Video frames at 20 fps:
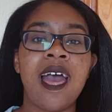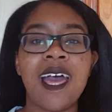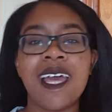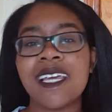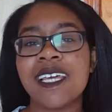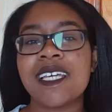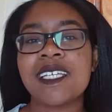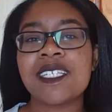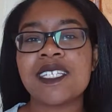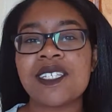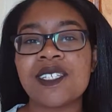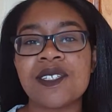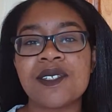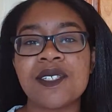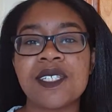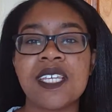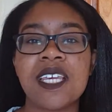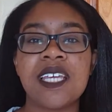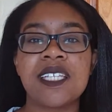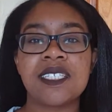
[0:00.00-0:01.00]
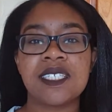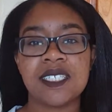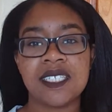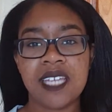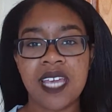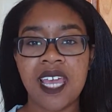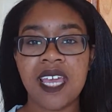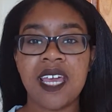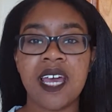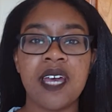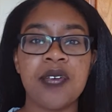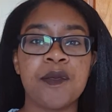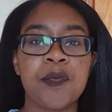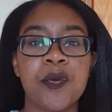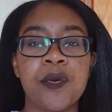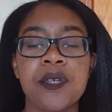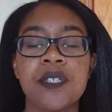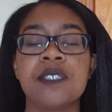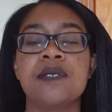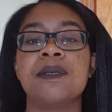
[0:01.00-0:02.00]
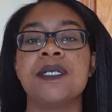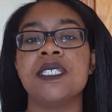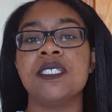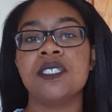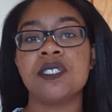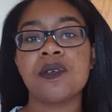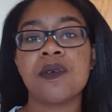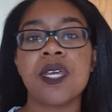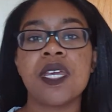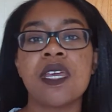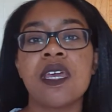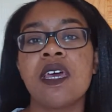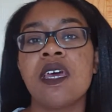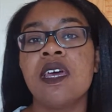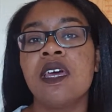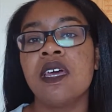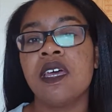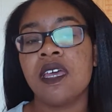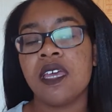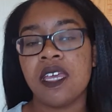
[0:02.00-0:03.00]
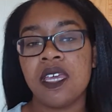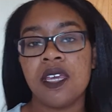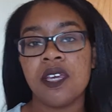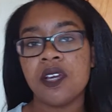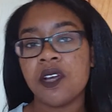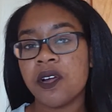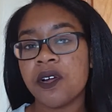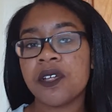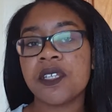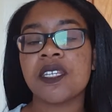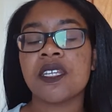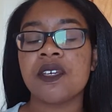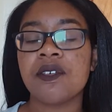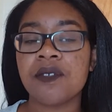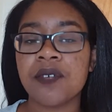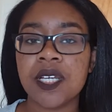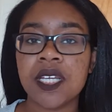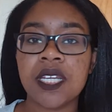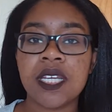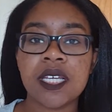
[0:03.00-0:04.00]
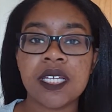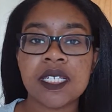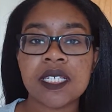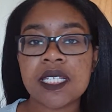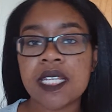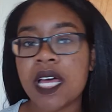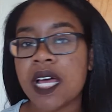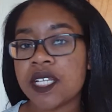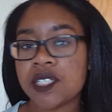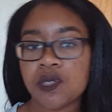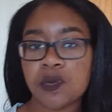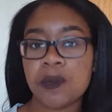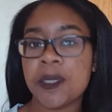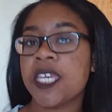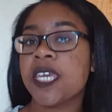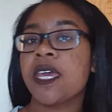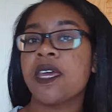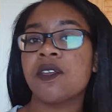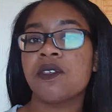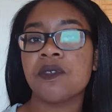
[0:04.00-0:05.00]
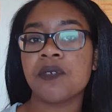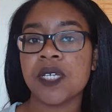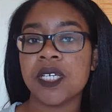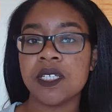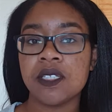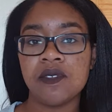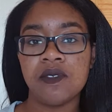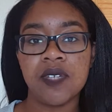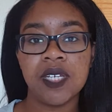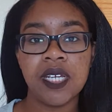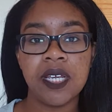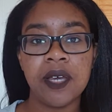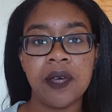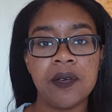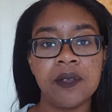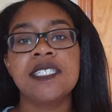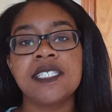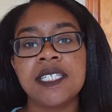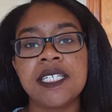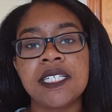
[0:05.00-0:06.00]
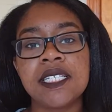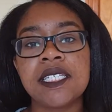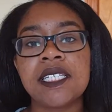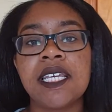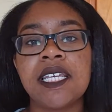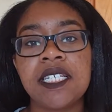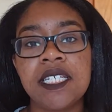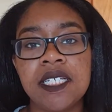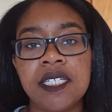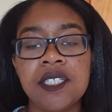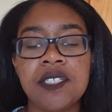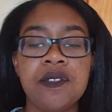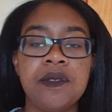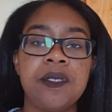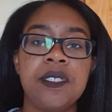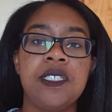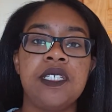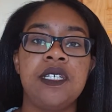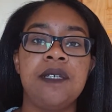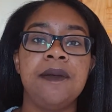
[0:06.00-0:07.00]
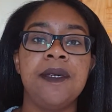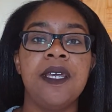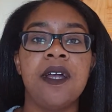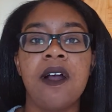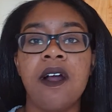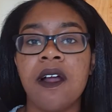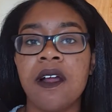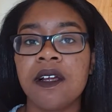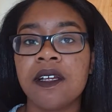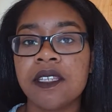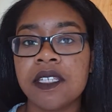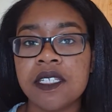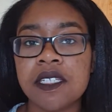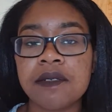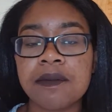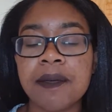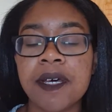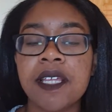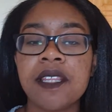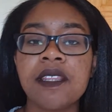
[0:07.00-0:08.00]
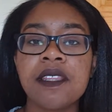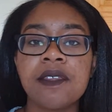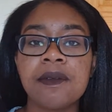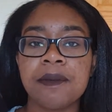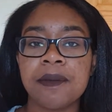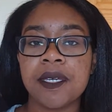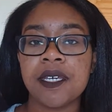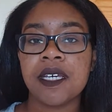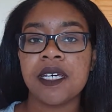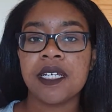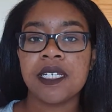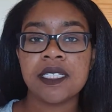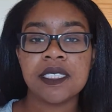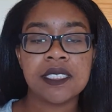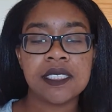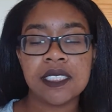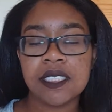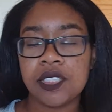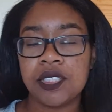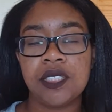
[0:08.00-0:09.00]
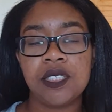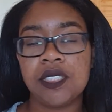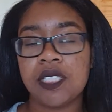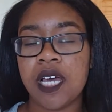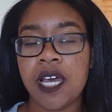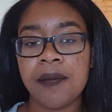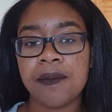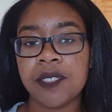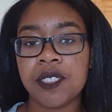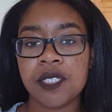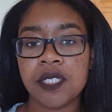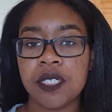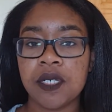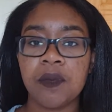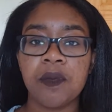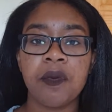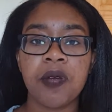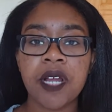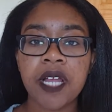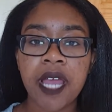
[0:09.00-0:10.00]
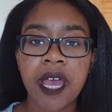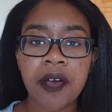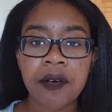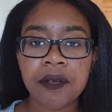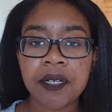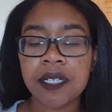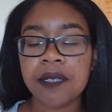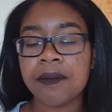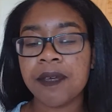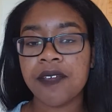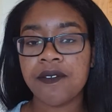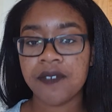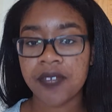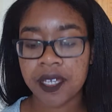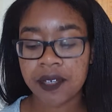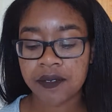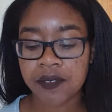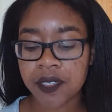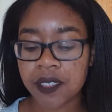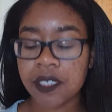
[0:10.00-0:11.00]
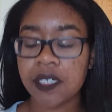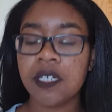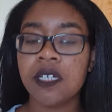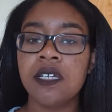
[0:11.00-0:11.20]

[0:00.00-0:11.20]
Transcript: guys, it's Lucy, and today I'm going to be doing a currently reading / weekend reads video. Since I didn't do a TBR this month because time just didn't work out in my favor,